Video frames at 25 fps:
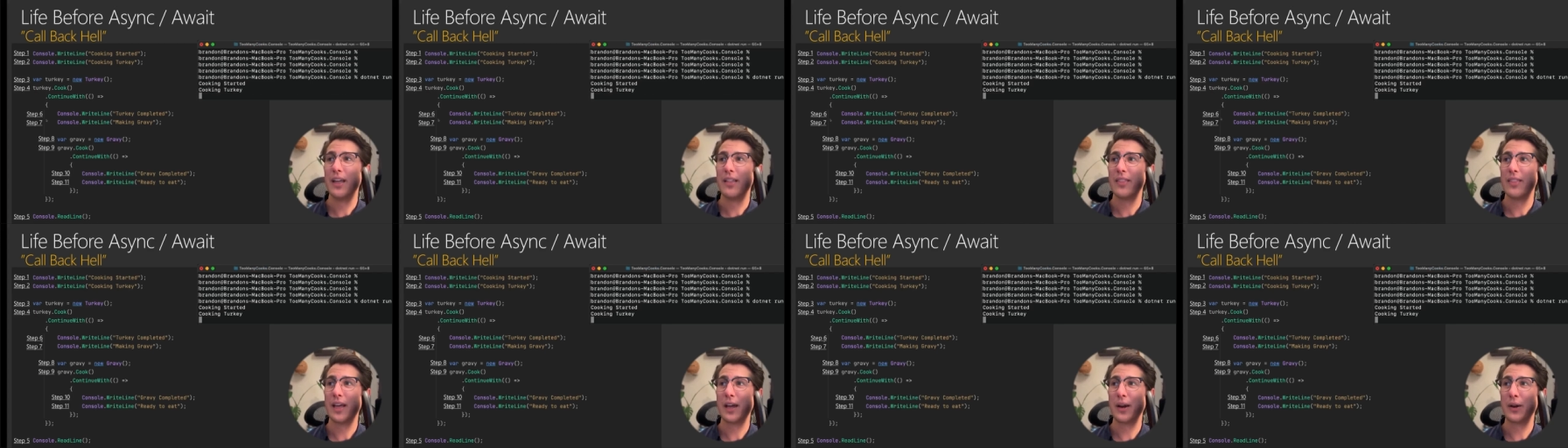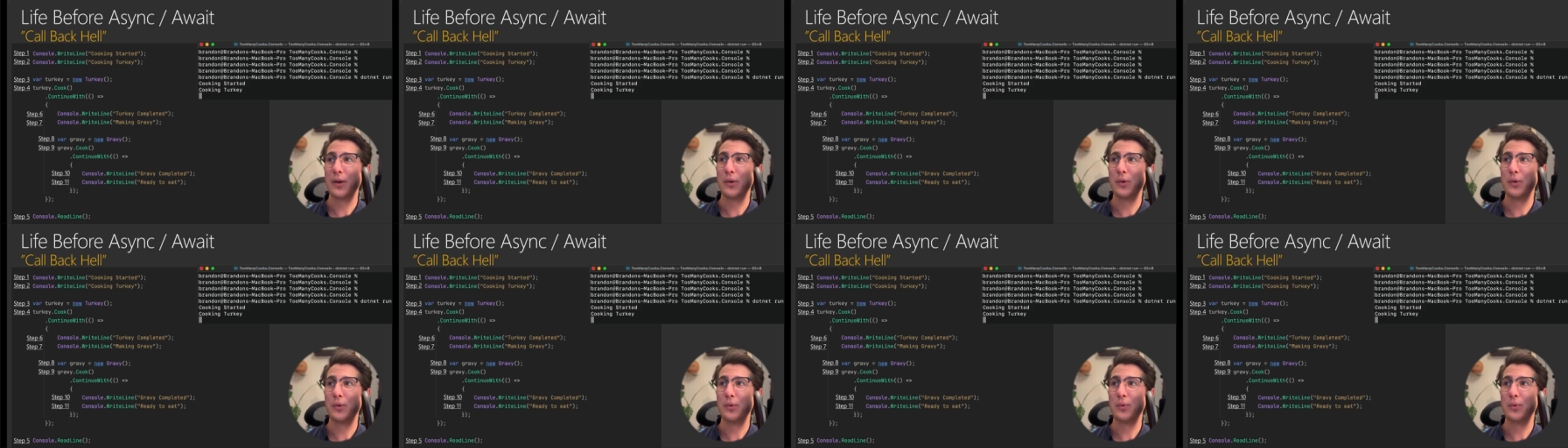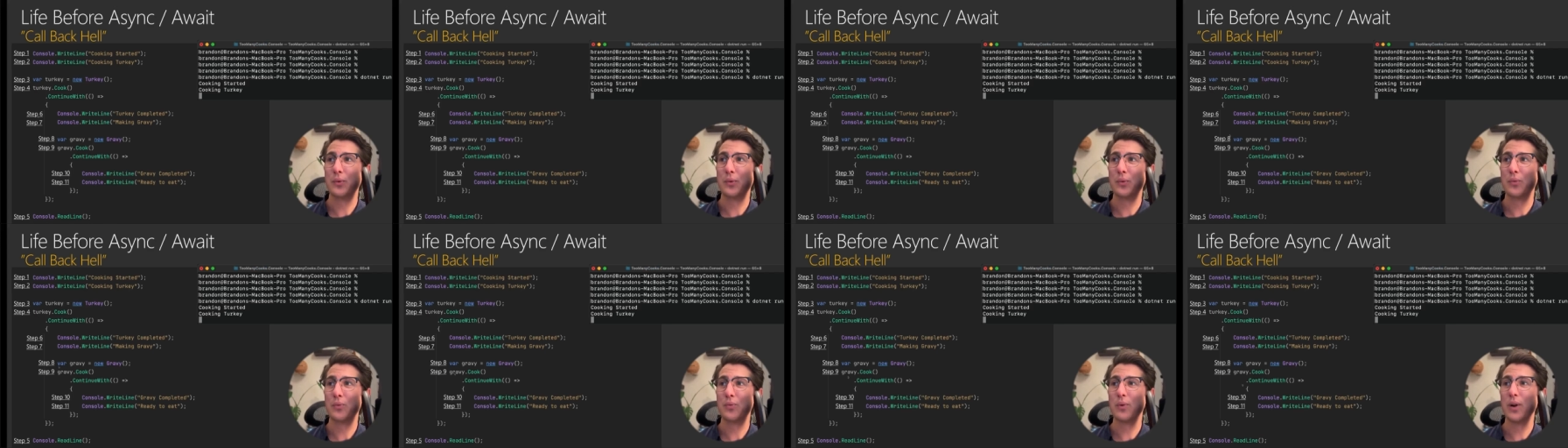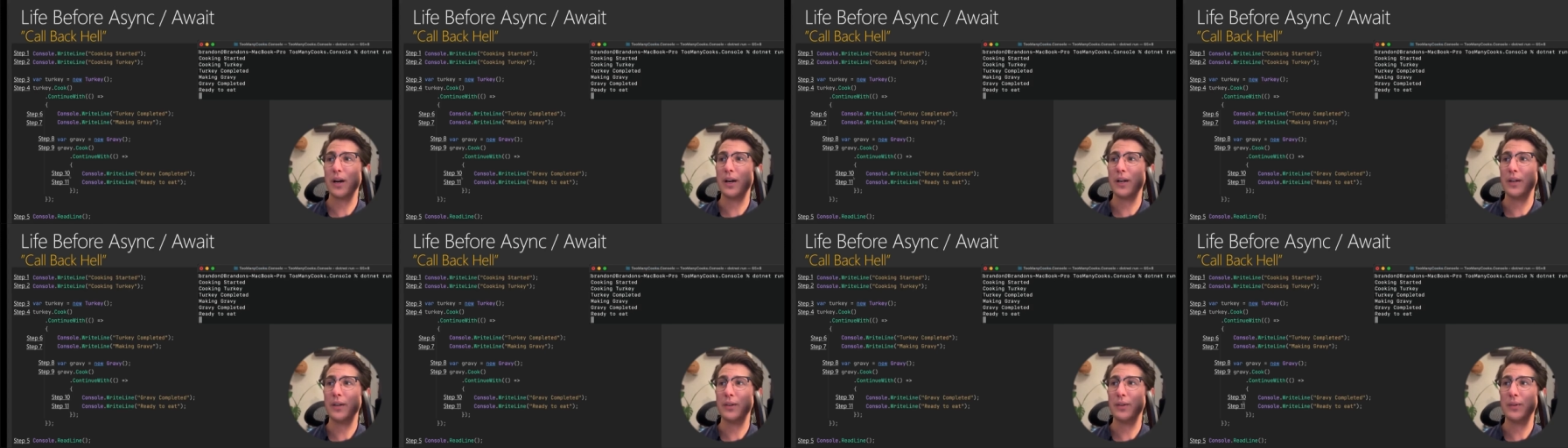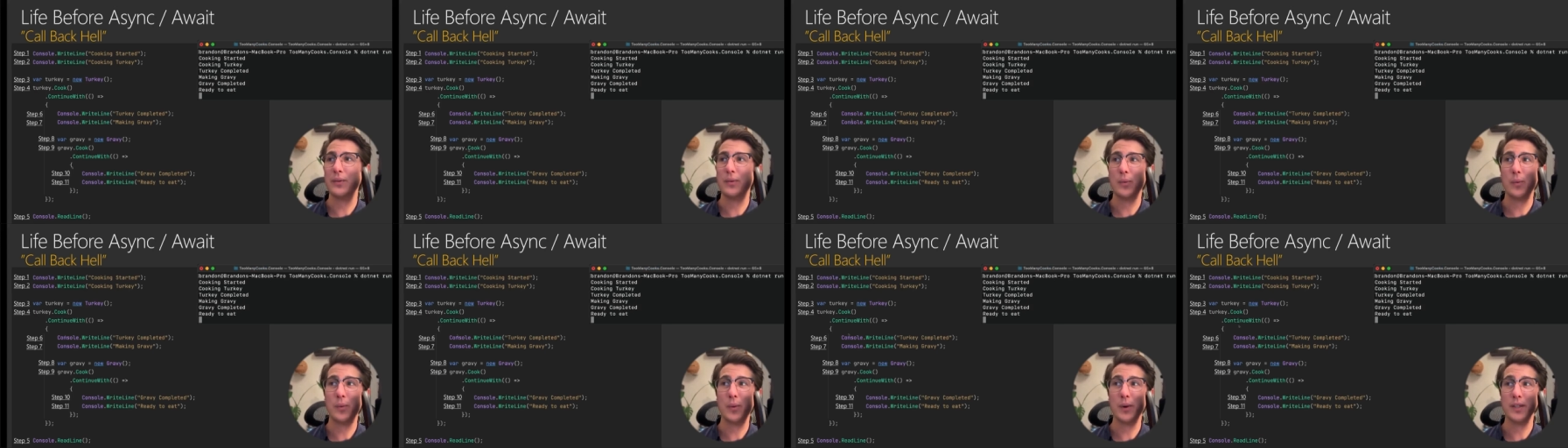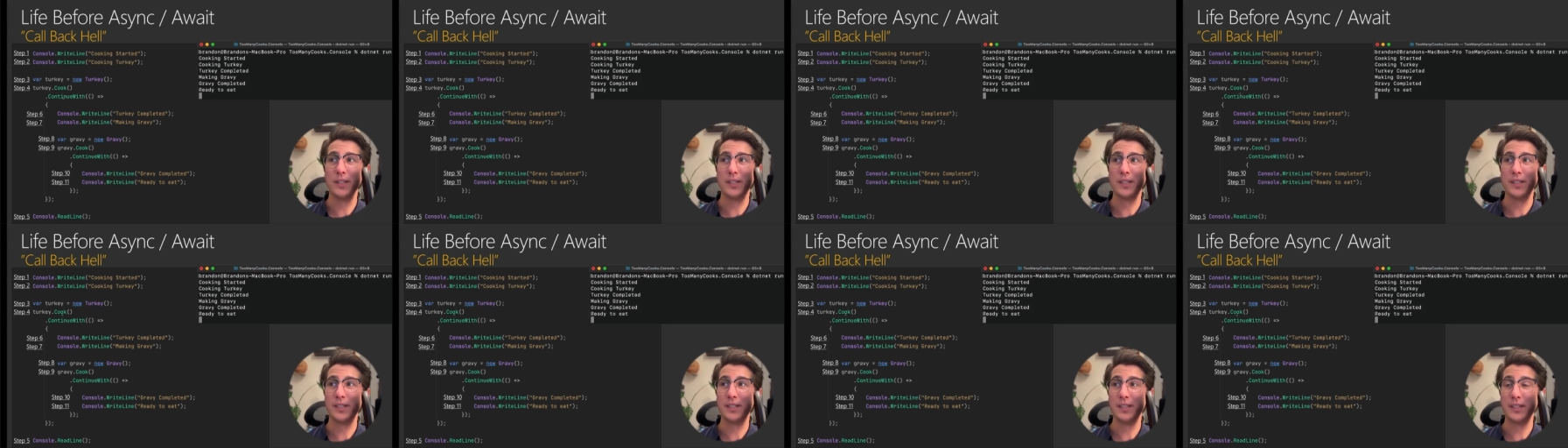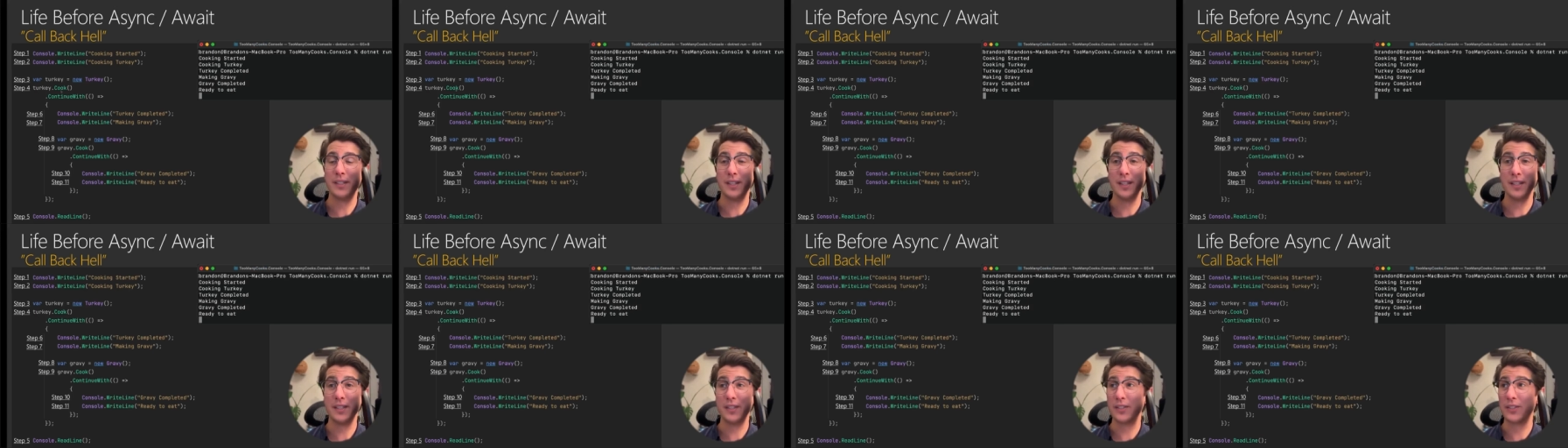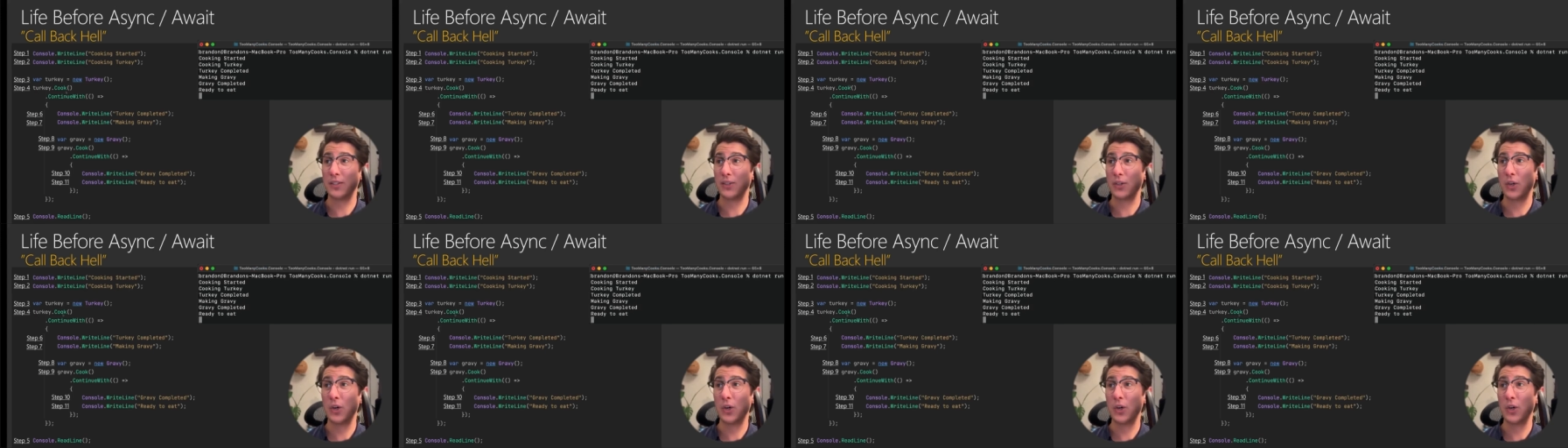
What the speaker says: that'll run once this